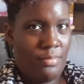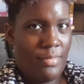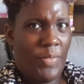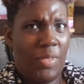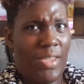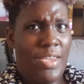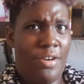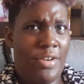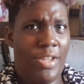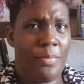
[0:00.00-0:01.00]
I think he
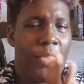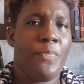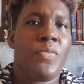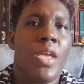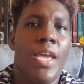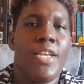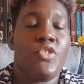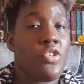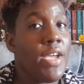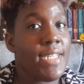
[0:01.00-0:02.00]
already up here. In
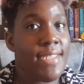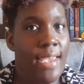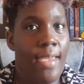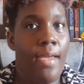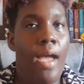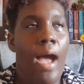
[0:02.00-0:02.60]
drawing deer,